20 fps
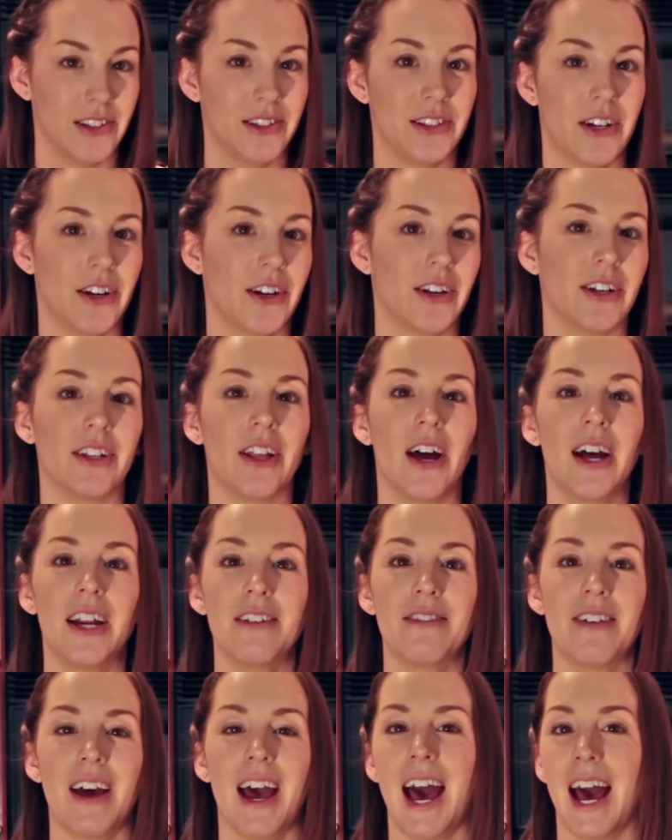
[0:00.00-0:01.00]
There are a lot
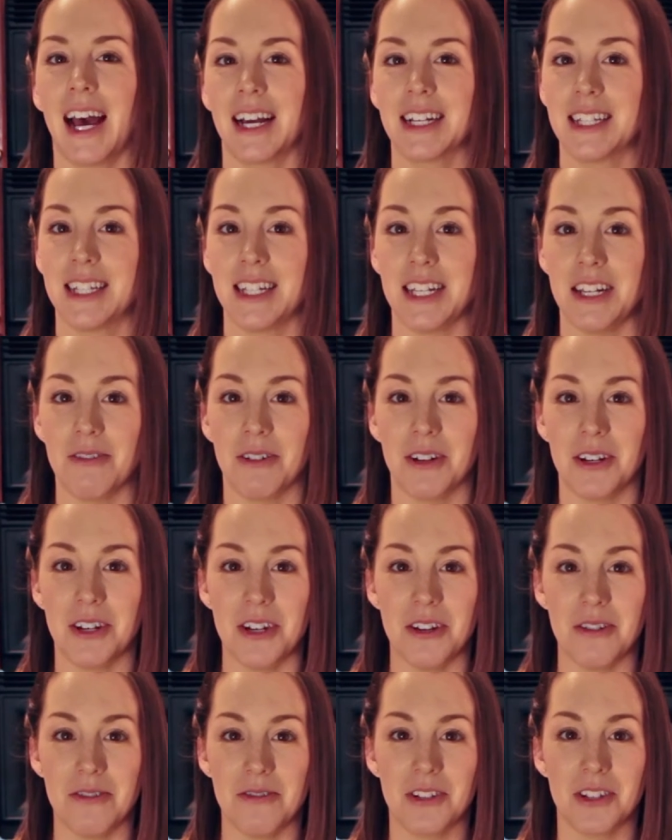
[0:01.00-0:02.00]
of hacks that you can
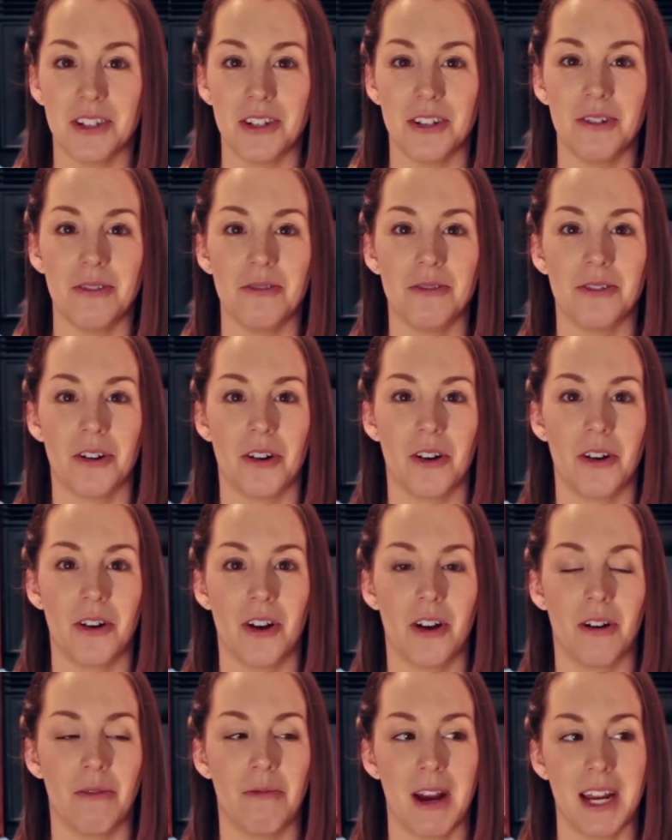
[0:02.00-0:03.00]
use to turn
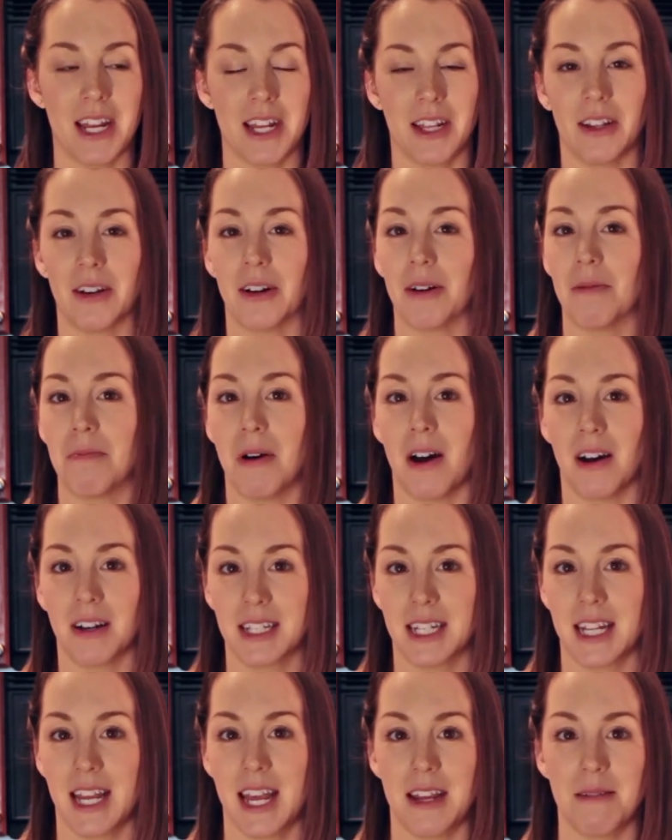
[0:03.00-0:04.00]
a regular
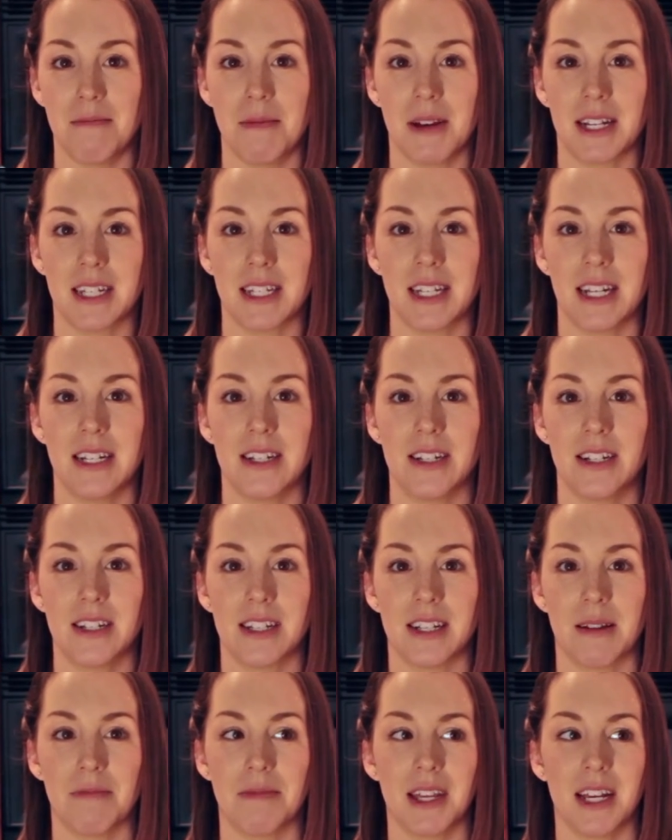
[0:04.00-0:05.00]
boxed cake mix into
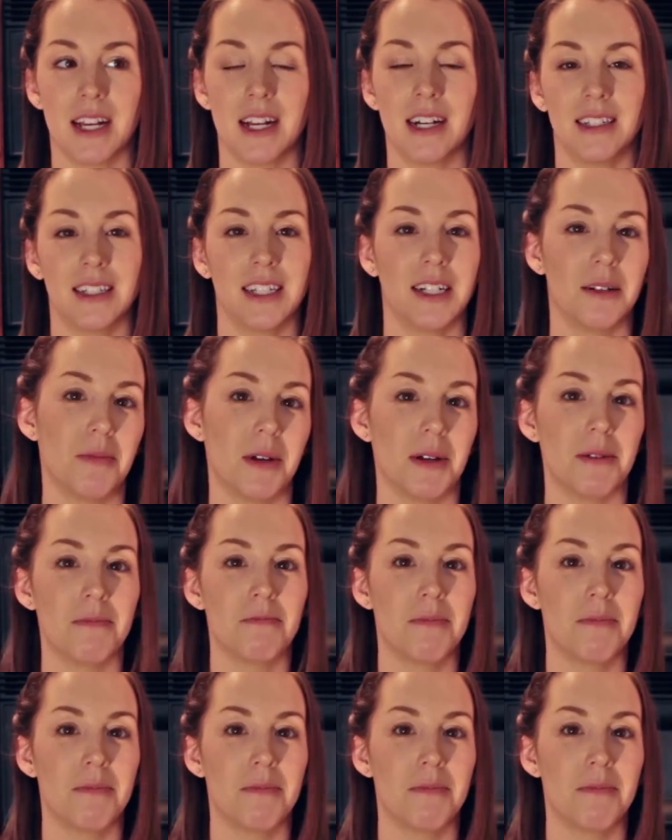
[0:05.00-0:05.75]
something a little bit